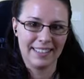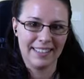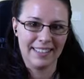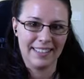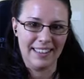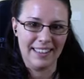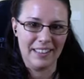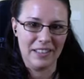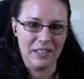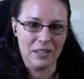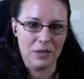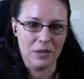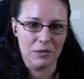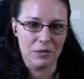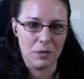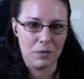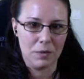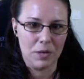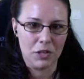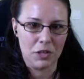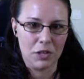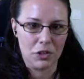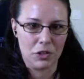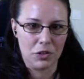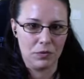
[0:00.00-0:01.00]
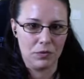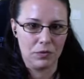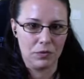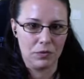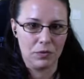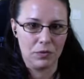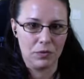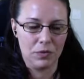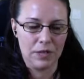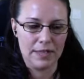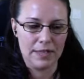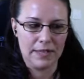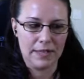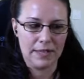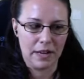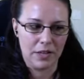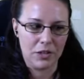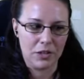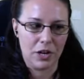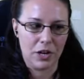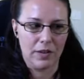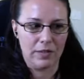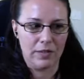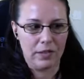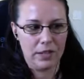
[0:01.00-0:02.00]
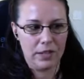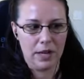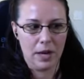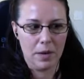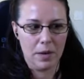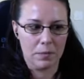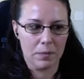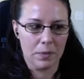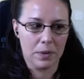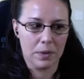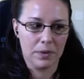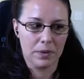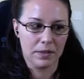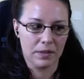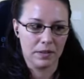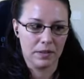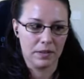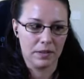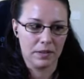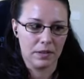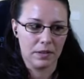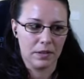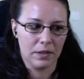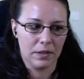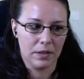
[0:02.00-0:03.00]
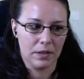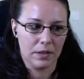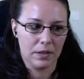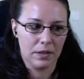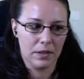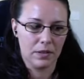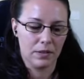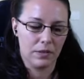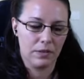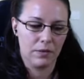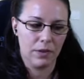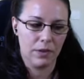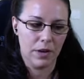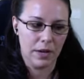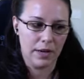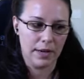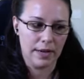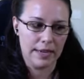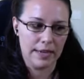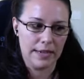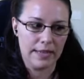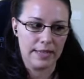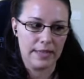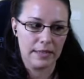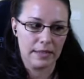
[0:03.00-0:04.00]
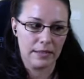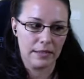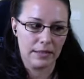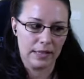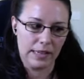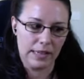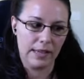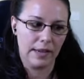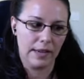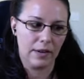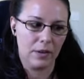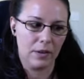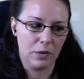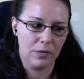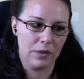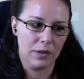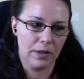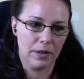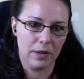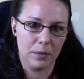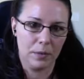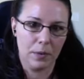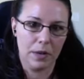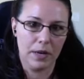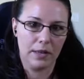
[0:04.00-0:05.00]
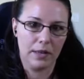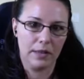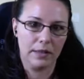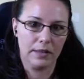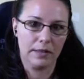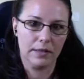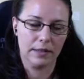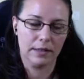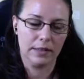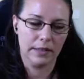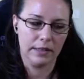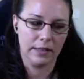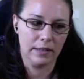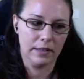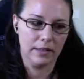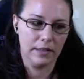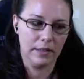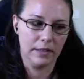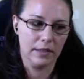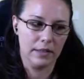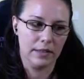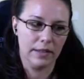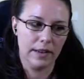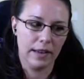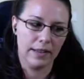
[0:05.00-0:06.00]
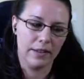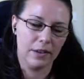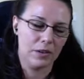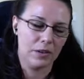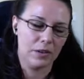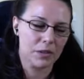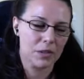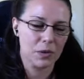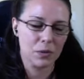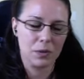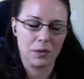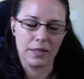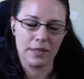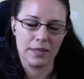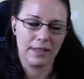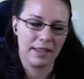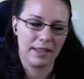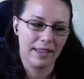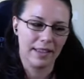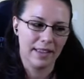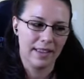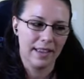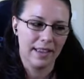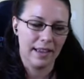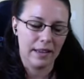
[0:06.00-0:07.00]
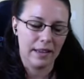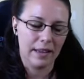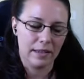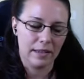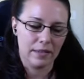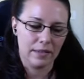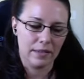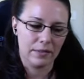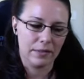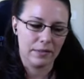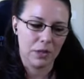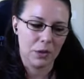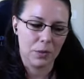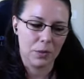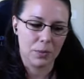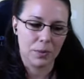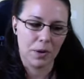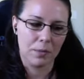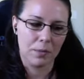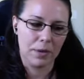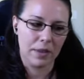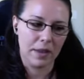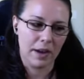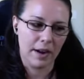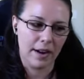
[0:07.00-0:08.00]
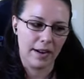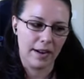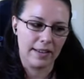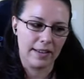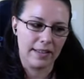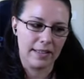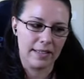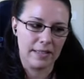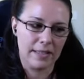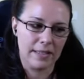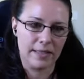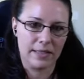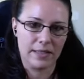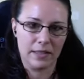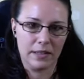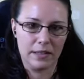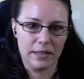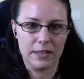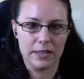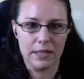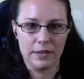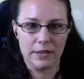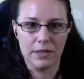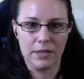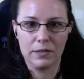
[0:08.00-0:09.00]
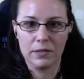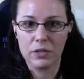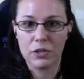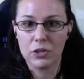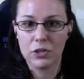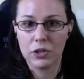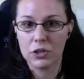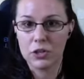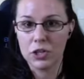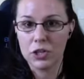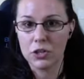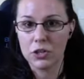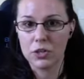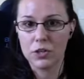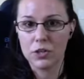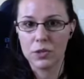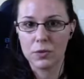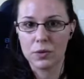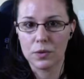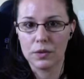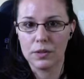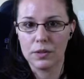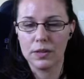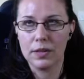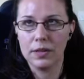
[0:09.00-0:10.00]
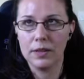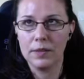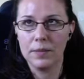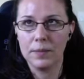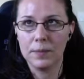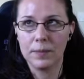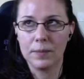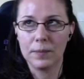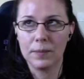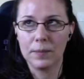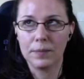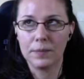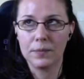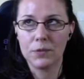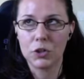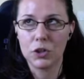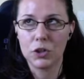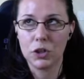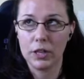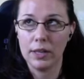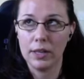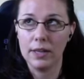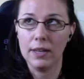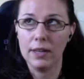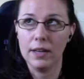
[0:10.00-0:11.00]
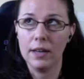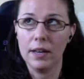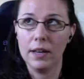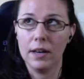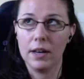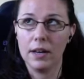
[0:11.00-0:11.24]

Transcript: and the information is not traveling up very easily or very well. And also like the other problem with hierarchies is the incentive structure is really tricky.